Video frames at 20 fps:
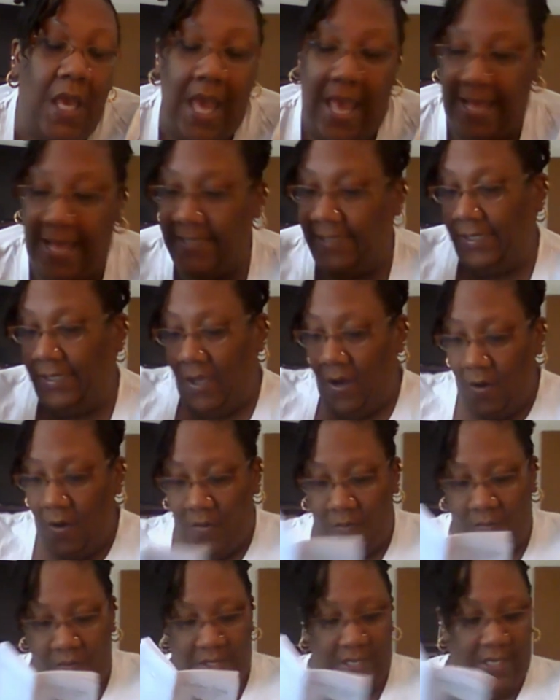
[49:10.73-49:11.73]
And
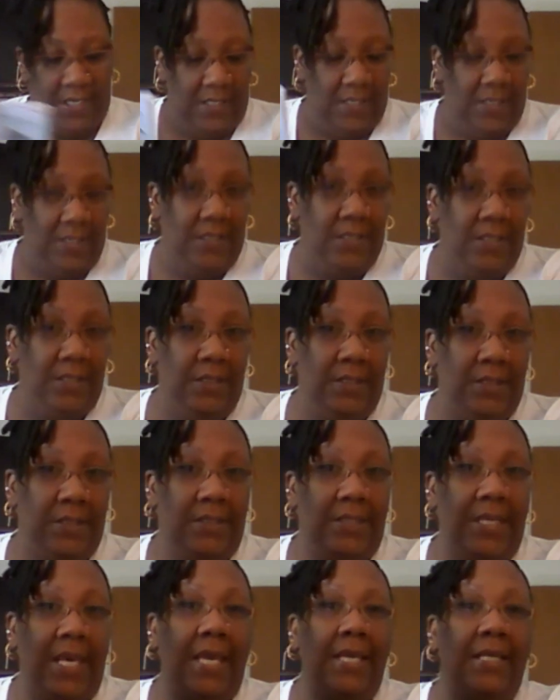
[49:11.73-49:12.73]
so it
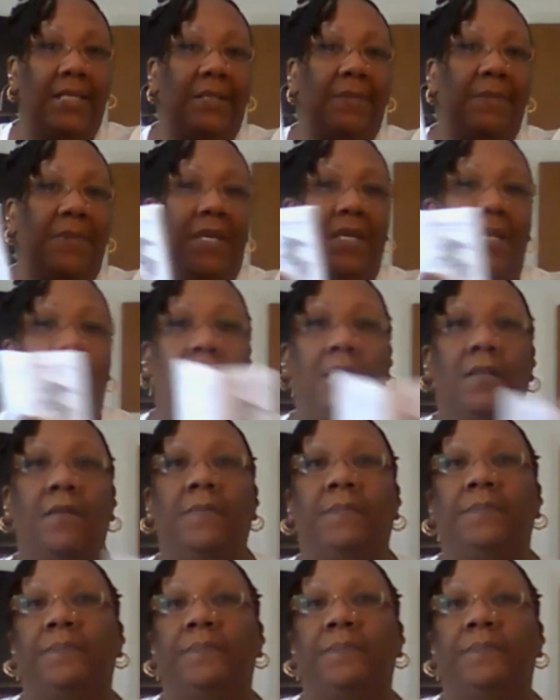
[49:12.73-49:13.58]
takes me